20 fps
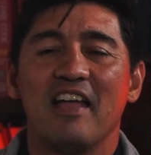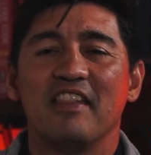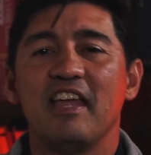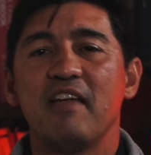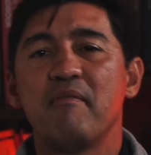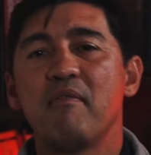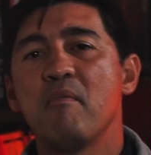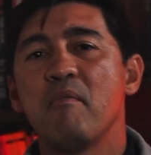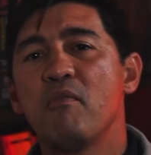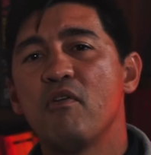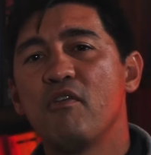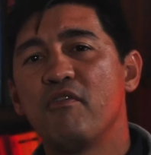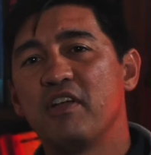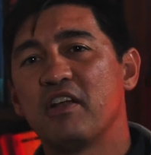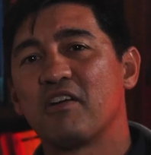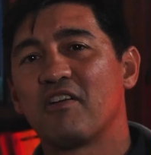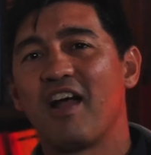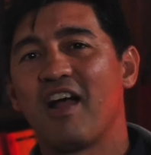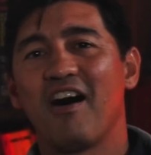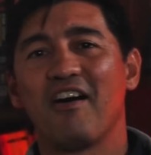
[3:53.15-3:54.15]
They've been
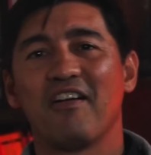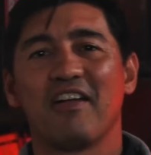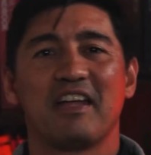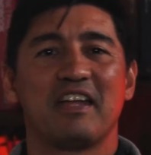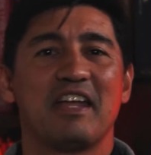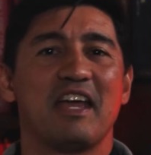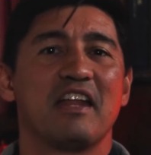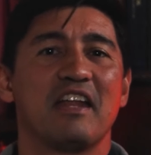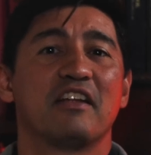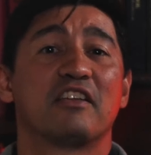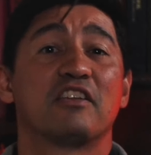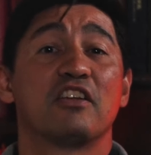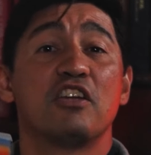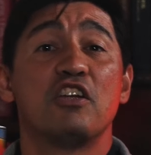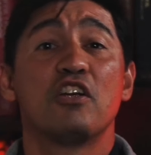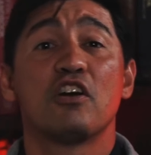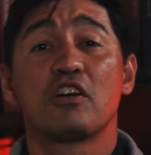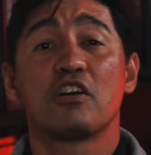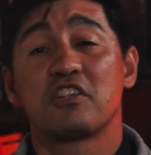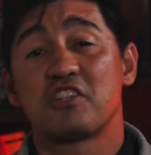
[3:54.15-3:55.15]
moving around and getting to
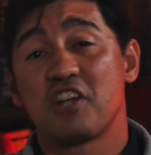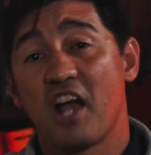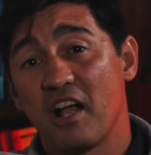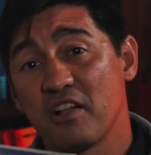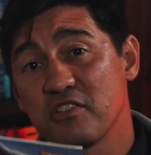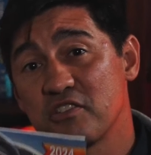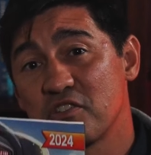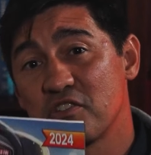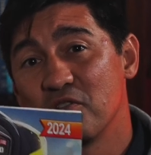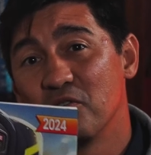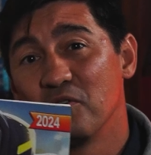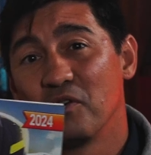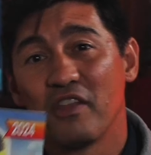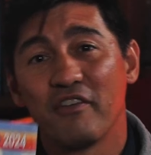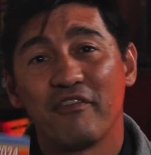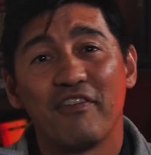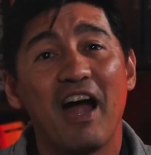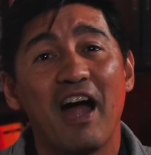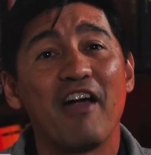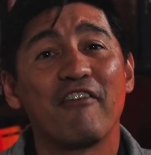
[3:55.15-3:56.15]
your child's school
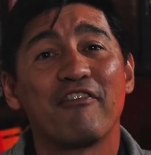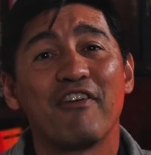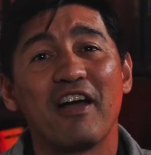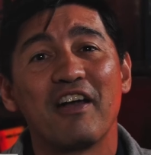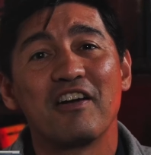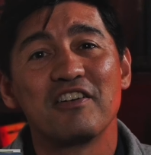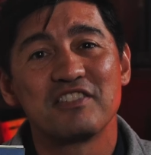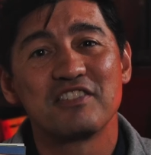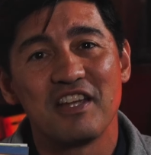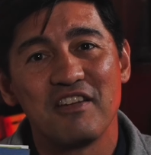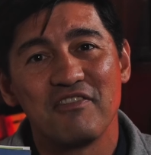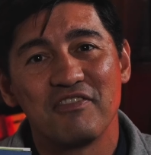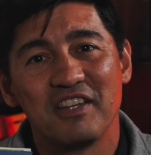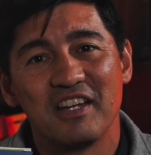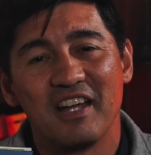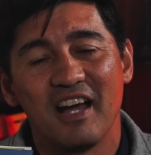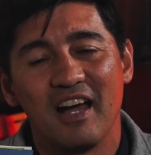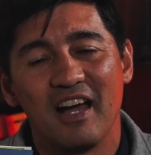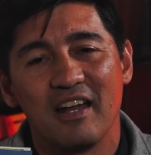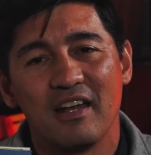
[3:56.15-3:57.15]
the Firefighter
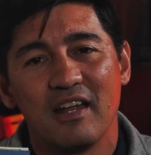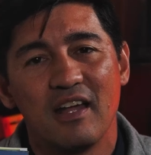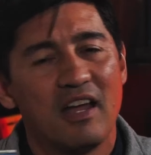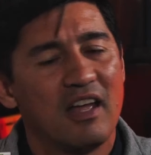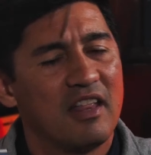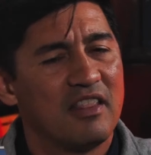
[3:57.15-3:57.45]
Safety Guide.